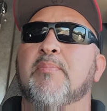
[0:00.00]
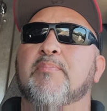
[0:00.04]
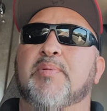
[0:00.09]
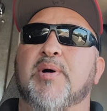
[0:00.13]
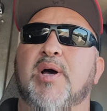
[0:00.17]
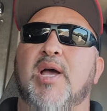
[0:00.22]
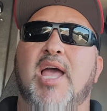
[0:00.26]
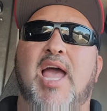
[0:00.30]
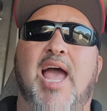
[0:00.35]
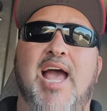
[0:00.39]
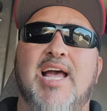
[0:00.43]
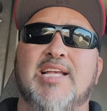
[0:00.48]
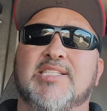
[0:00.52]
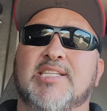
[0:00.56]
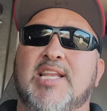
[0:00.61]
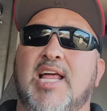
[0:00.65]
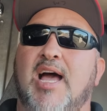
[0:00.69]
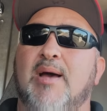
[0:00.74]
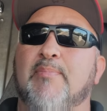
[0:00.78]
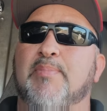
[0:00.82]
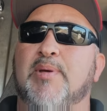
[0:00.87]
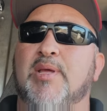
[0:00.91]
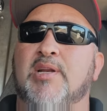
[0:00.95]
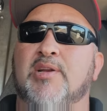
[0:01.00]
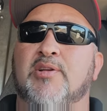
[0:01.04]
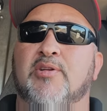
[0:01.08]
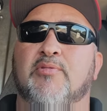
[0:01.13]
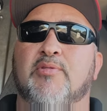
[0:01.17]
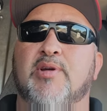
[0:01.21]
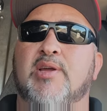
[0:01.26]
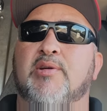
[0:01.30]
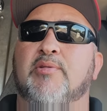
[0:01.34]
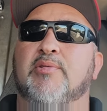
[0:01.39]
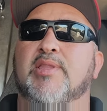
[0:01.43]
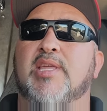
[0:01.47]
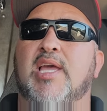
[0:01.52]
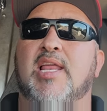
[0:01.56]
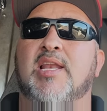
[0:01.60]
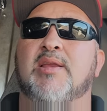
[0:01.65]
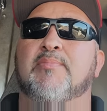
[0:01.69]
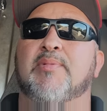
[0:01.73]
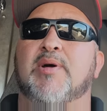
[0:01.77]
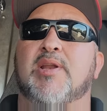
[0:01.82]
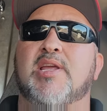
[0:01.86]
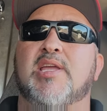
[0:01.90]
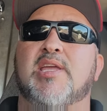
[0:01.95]
but has not been in a ring with
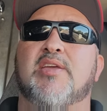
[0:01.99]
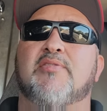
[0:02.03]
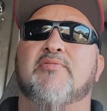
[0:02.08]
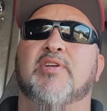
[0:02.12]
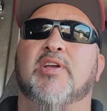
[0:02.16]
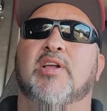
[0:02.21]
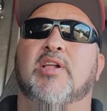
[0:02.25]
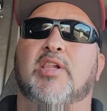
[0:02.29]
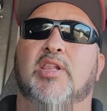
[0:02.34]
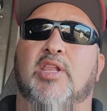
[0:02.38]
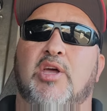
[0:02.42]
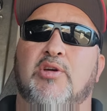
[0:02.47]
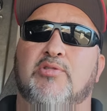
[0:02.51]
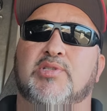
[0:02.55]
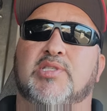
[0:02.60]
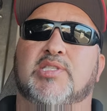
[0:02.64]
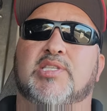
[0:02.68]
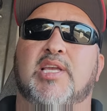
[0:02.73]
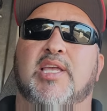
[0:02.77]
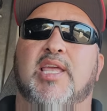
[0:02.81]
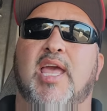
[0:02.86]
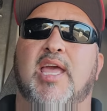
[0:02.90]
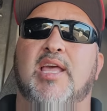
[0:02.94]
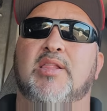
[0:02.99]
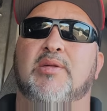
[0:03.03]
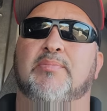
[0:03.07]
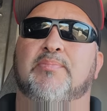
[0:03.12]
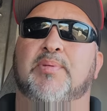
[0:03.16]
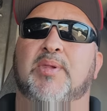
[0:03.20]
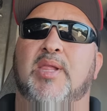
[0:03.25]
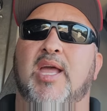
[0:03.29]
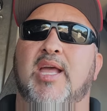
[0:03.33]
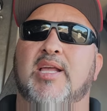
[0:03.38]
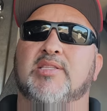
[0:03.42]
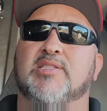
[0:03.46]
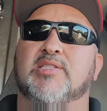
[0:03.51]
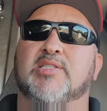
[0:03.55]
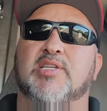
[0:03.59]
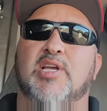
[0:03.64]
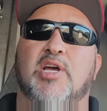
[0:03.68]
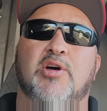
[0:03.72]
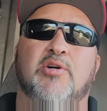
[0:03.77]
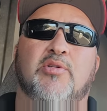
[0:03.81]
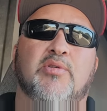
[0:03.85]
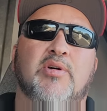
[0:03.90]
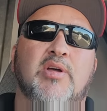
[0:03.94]
anybody even close to Caleb Plant.
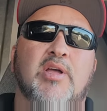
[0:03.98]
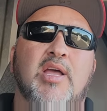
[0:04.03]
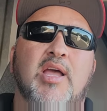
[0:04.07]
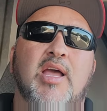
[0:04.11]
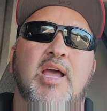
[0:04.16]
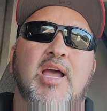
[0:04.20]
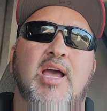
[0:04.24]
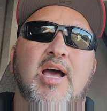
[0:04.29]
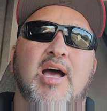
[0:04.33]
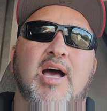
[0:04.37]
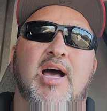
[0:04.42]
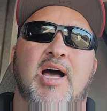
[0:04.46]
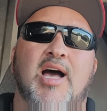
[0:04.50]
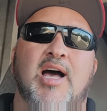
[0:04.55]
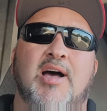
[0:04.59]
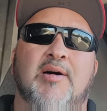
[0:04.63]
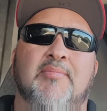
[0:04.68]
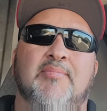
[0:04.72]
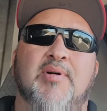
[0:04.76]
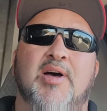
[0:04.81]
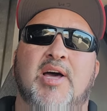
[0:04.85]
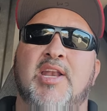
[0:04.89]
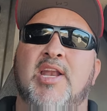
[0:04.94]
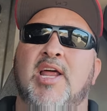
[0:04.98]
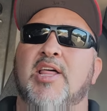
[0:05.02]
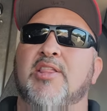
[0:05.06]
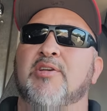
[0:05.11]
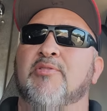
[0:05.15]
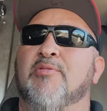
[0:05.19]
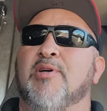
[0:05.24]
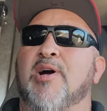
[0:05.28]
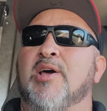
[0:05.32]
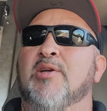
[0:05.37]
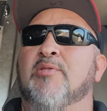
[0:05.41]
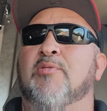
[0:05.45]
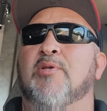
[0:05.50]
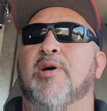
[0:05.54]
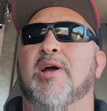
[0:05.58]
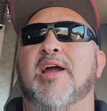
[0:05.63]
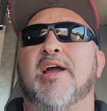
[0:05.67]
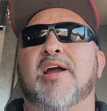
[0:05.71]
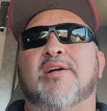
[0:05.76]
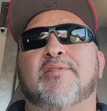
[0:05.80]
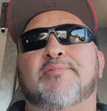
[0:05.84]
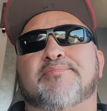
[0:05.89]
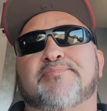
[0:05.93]
So another one
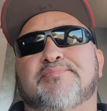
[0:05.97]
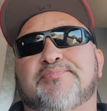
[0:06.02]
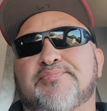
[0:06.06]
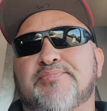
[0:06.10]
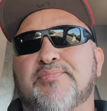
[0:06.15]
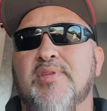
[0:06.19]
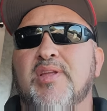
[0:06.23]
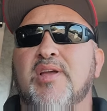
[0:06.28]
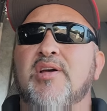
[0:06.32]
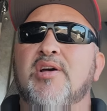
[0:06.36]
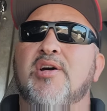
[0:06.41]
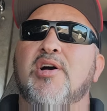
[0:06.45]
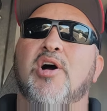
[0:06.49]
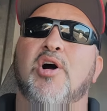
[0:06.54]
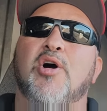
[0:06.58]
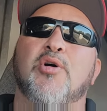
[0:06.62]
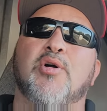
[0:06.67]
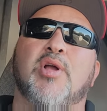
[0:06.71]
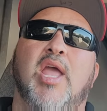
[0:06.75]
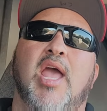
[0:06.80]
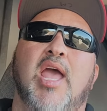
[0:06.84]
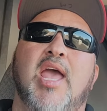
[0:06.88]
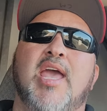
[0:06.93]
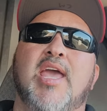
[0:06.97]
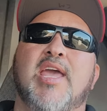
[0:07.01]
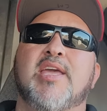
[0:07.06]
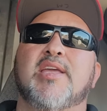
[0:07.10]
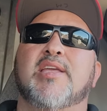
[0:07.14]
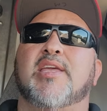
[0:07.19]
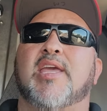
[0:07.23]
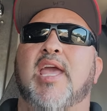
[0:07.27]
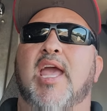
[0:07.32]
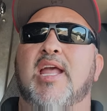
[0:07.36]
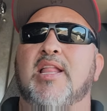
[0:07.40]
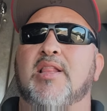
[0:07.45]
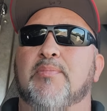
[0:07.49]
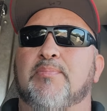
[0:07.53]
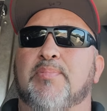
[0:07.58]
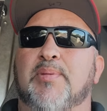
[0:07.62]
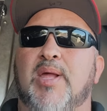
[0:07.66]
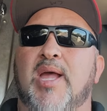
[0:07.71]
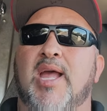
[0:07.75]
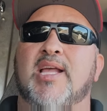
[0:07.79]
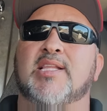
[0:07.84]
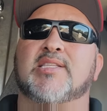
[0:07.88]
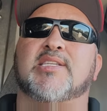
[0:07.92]
where, okay, Caleb
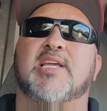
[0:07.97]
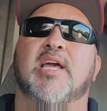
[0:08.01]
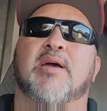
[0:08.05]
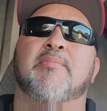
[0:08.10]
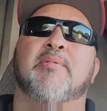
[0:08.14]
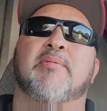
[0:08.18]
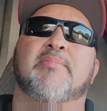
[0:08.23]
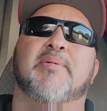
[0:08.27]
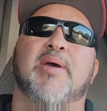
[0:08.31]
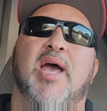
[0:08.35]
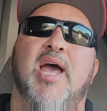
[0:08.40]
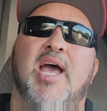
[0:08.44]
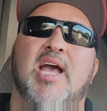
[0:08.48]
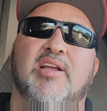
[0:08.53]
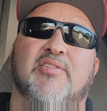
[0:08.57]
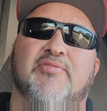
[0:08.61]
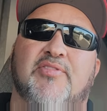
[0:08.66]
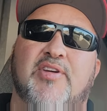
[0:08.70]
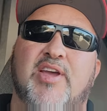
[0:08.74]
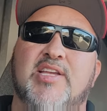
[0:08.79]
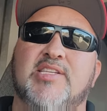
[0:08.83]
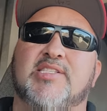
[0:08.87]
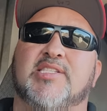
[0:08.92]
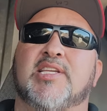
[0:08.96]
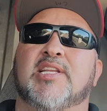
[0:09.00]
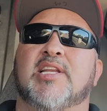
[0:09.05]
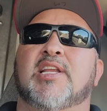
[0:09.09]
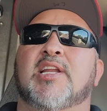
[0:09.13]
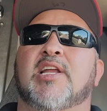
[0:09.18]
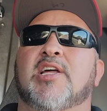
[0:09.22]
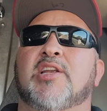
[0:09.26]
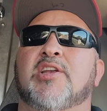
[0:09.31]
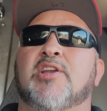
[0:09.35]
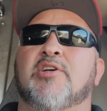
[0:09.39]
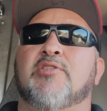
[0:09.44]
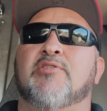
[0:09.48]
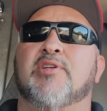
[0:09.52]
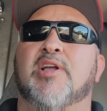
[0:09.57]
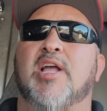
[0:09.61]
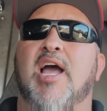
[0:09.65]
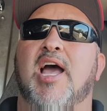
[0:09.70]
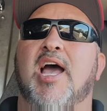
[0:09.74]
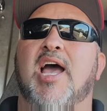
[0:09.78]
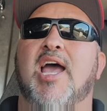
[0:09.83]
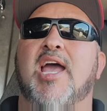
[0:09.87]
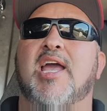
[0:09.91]
Plant's coming back, facing an unknown
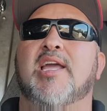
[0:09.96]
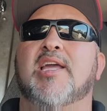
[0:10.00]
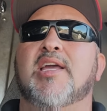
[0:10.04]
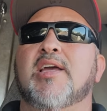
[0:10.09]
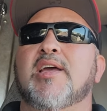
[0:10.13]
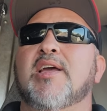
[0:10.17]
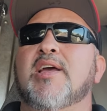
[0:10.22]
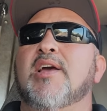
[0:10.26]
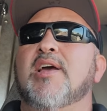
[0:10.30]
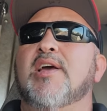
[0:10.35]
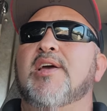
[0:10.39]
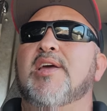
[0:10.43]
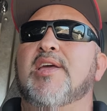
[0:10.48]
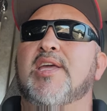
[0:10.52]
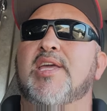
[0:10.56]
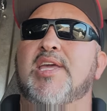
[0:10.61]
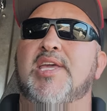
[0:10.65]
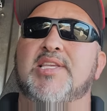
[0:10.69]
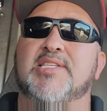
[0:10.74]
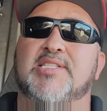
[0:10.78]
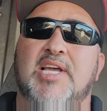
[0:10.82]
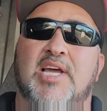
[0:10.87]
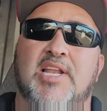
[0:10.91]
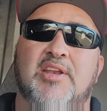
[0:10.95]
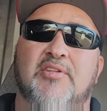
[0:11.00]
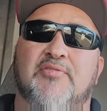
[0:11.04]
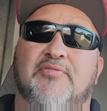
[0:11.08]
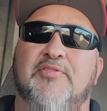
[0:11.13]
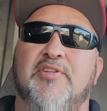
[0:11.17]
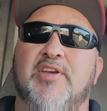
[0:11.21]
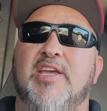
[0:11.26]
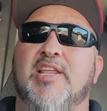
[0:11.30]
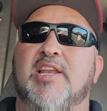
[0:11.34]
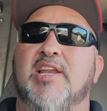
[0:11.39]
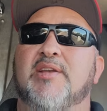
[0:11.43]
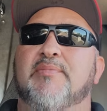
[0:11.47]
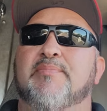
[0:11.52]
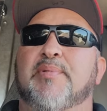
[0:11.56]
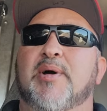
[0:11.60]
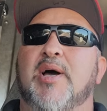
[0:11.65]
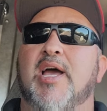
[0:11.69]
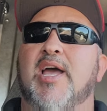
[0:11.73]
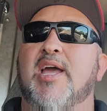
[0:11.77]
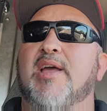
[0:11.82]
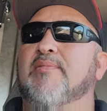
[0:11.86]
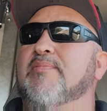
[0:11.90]
guy. He's undefeated,
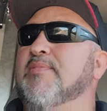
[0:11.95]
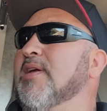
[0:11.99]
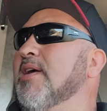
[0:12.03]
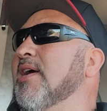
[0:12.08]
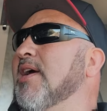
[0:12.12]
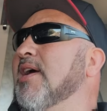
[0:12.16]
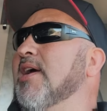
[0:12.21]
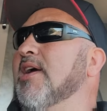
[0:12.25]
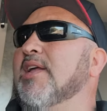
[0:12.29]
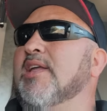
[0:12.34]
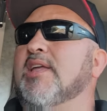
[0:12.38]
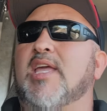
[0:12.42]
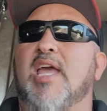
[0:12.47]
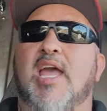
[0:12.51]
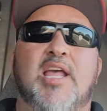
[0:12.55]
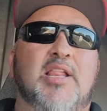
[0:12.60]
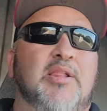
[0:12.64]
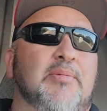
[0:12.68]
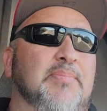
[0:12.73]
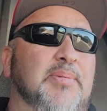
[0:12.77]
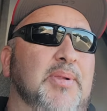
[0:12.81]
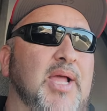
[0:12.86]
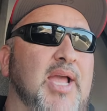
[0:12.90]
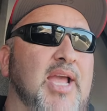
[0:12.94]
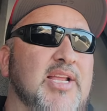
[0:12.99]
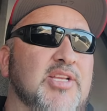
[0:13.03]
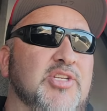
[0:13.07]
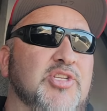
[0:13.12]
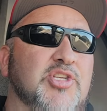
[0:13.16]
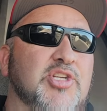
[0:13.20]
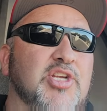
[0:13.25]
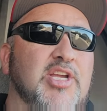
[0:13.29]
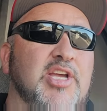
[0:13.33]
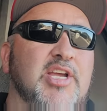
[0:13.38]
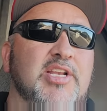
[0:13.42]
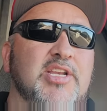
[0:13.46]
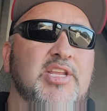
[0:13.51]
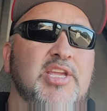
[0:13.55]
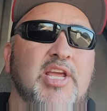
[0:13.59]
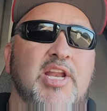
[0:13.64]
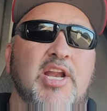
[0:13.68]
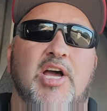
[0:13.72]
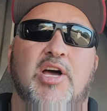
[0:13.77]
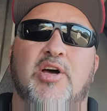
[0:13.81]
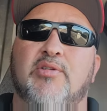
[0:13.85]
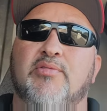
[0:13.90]
but Caleb Plant should,
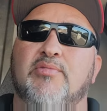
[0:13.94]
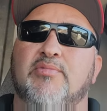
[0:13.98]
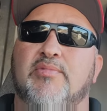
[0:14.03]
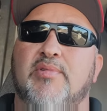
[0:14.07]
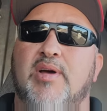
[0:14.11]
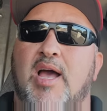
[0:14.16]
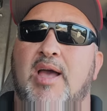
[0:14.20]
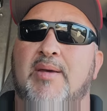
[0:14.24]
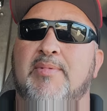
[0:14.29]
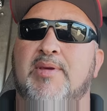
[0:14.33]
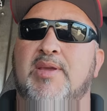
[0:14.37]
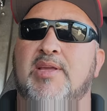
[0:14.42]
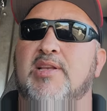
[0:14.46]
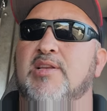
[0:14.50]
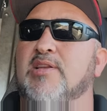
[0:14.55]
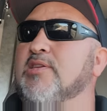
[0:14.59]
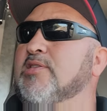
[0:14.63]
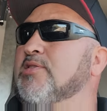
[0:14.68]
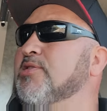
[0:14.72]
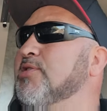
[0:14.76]
you know, I mean,